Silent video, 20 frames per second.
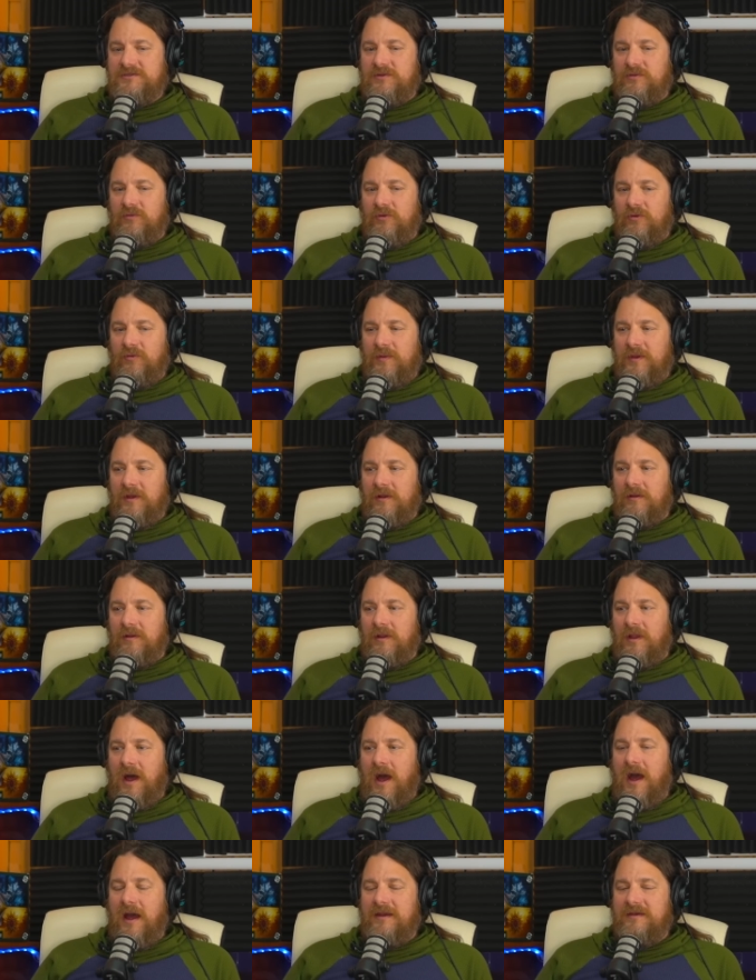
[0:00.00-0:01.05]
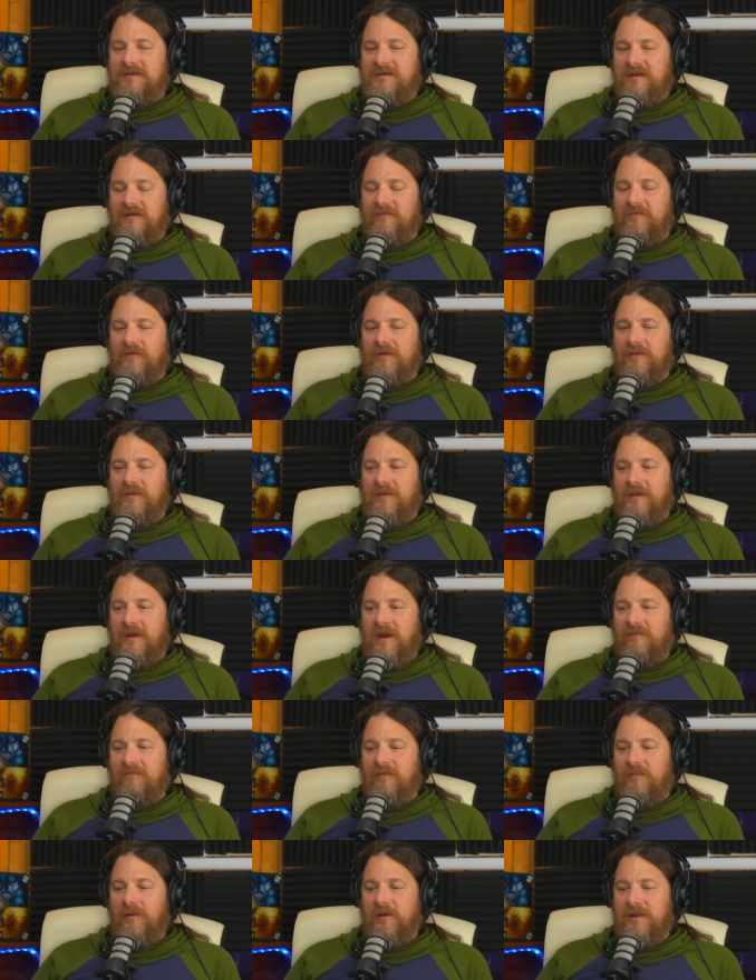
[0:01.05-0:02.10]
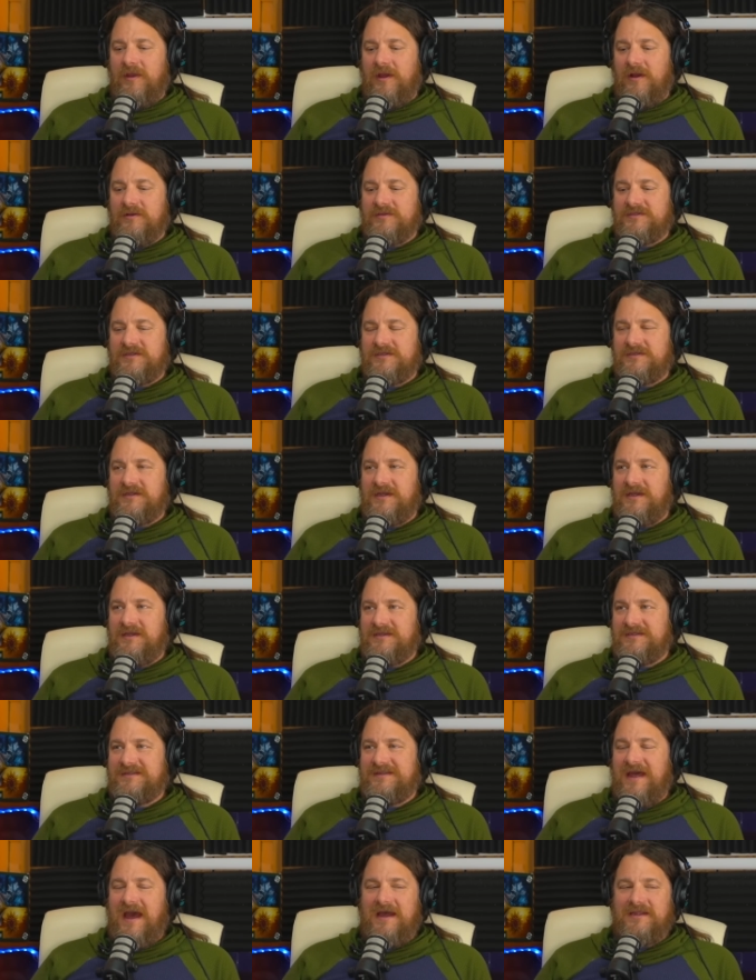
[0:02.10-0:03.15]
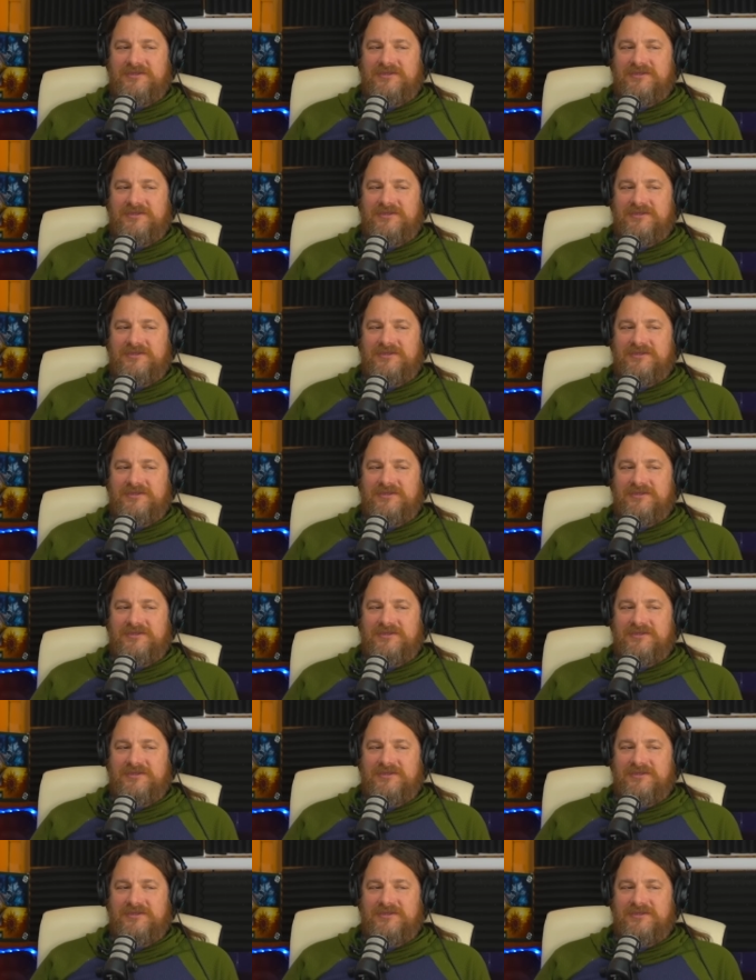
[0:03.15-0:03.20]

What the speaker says: the Ruby a lot different than everybody else is that